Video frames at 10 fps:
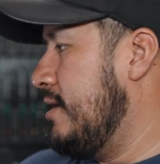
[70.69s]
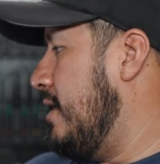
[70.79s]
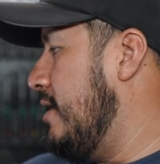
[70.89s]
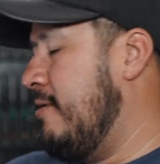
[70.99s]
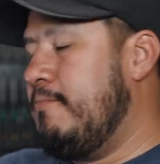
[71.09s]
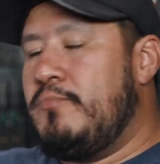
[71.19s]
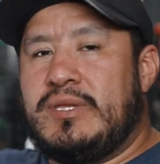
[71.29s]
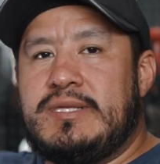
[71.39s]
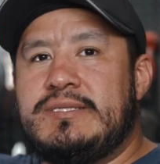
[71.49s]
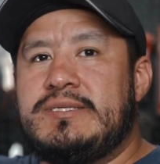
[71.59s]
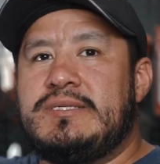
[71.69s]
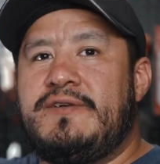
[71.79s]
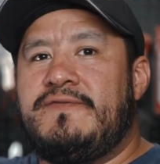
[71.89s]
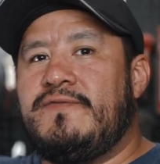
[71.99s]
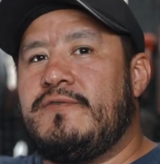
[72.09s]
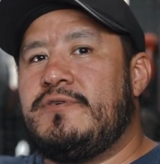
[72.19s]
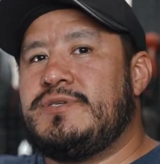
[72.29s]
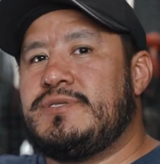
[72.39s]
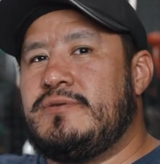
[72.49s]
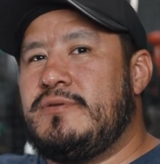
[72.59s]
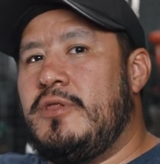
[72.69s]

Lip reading: But this is the first